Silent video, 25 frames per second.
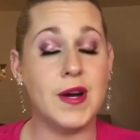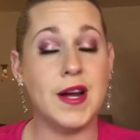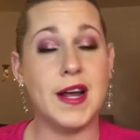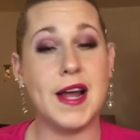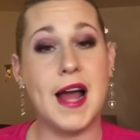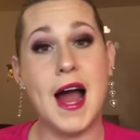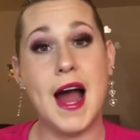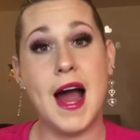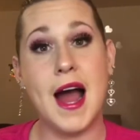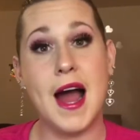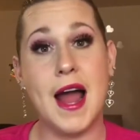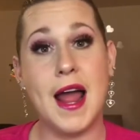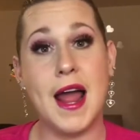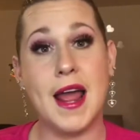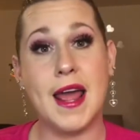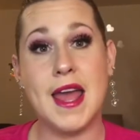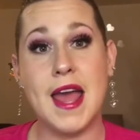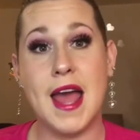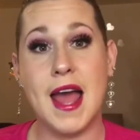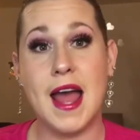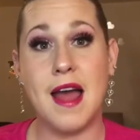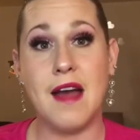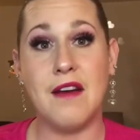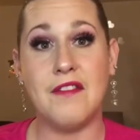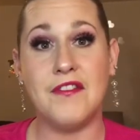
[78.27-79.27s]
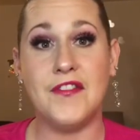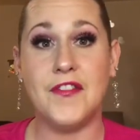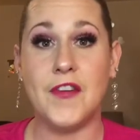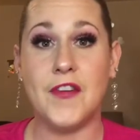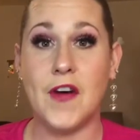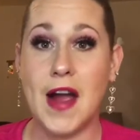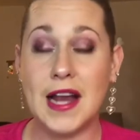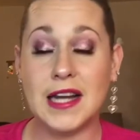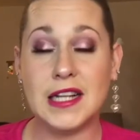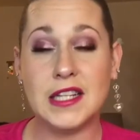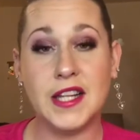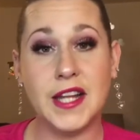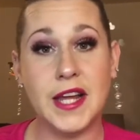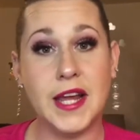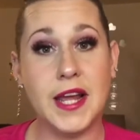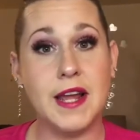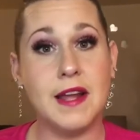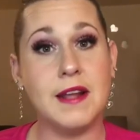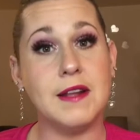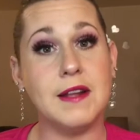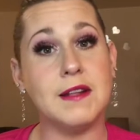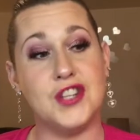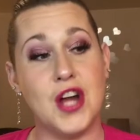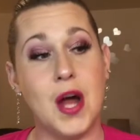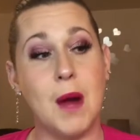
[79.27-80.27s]
I have
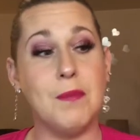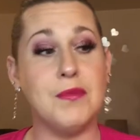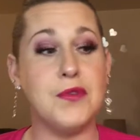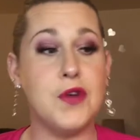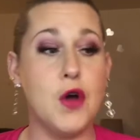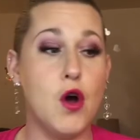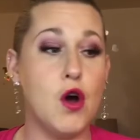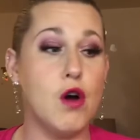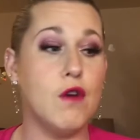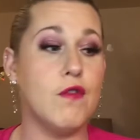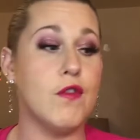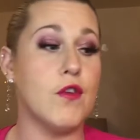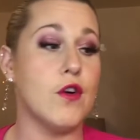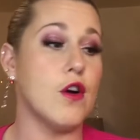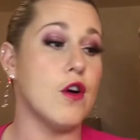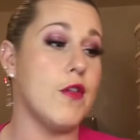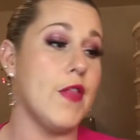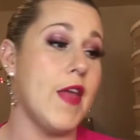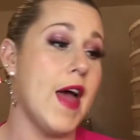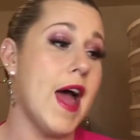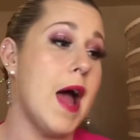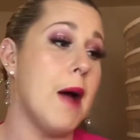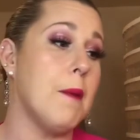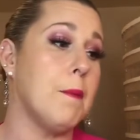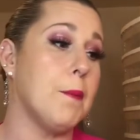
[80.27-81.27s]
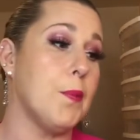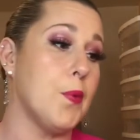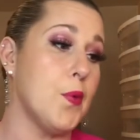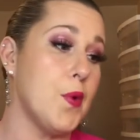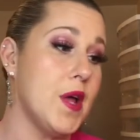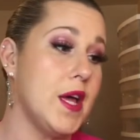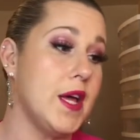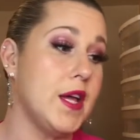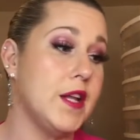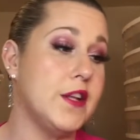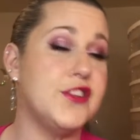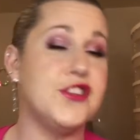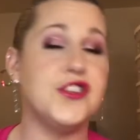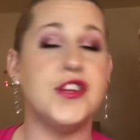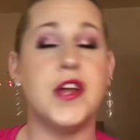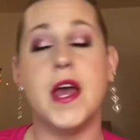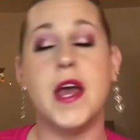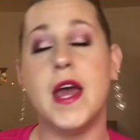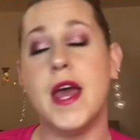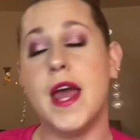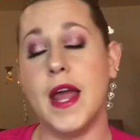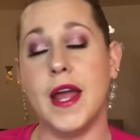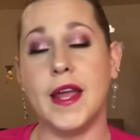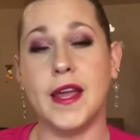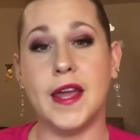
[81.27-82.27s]
finally jumped over that bridge
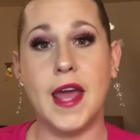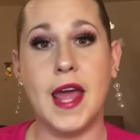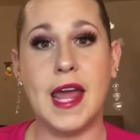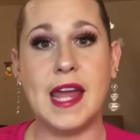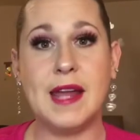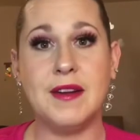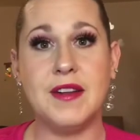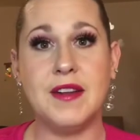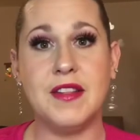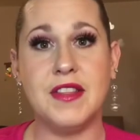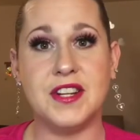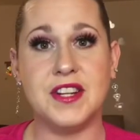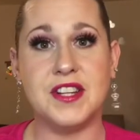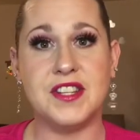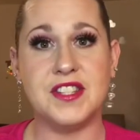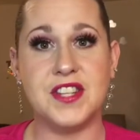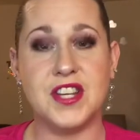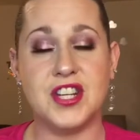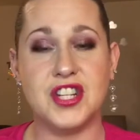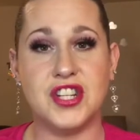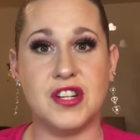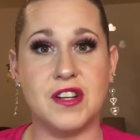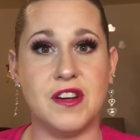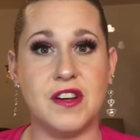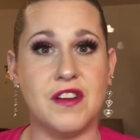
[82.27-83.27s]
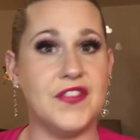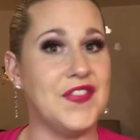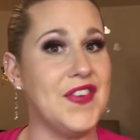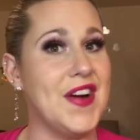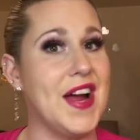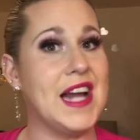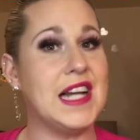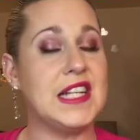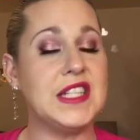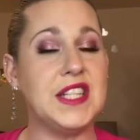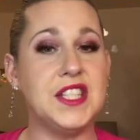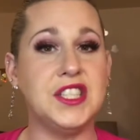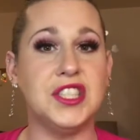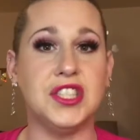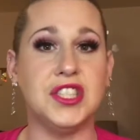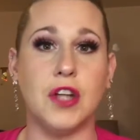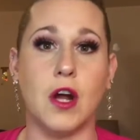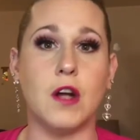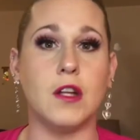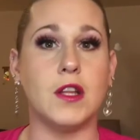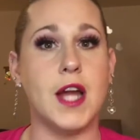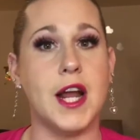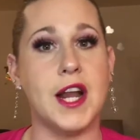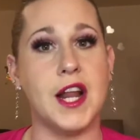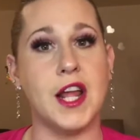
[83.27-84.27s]
and came to the decision to finally
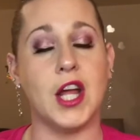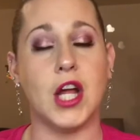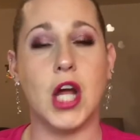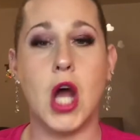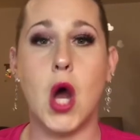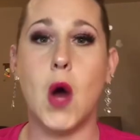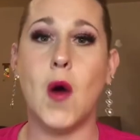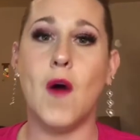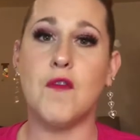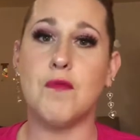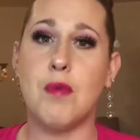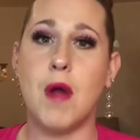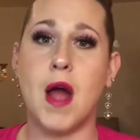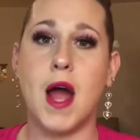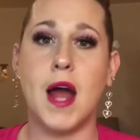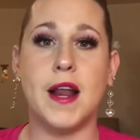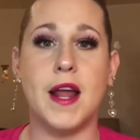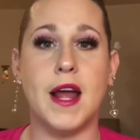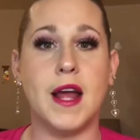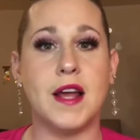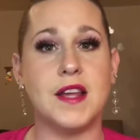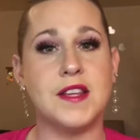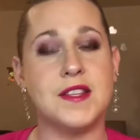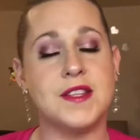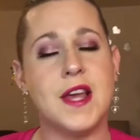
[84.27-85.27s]
start letting go of products.